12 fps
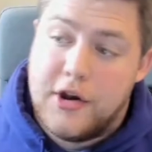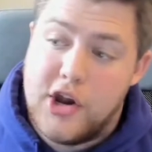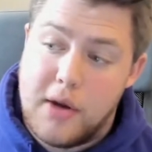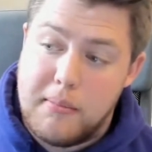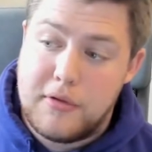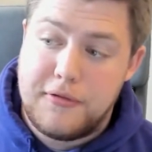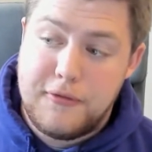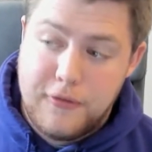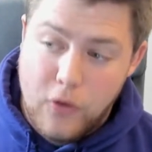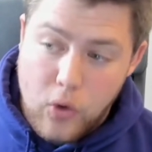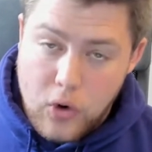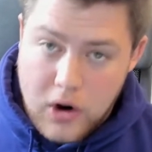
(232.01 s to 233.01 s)
Number
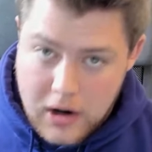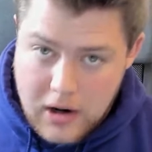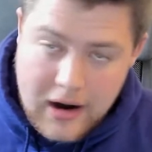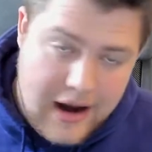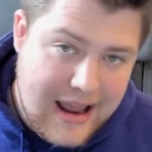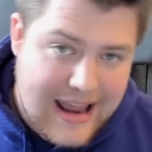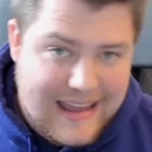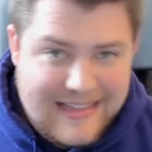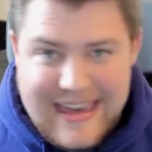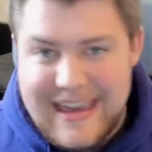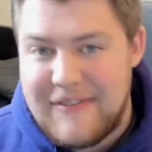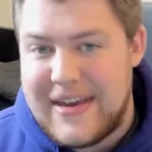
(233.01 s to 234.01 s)
4,
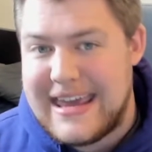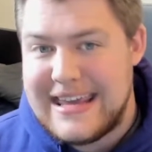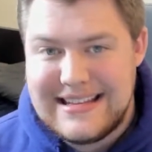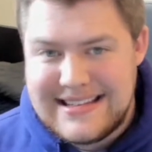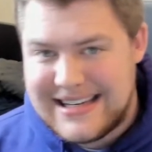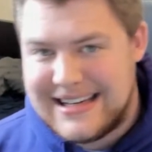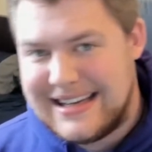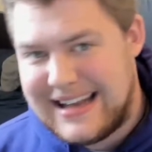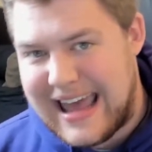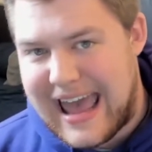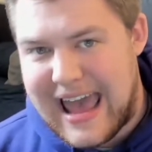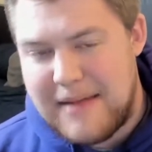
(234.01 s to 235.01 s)
they have hinted
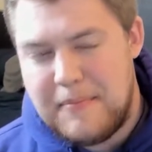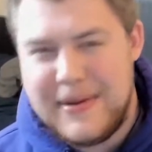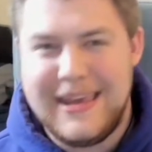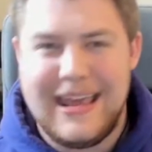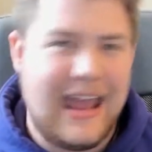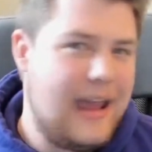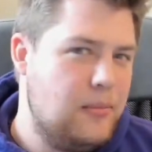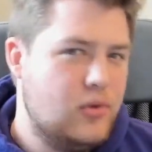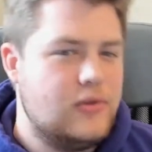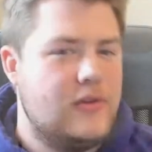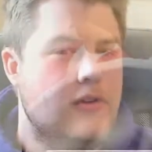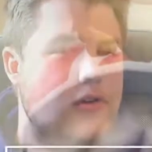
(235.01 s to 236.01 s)
at being able to do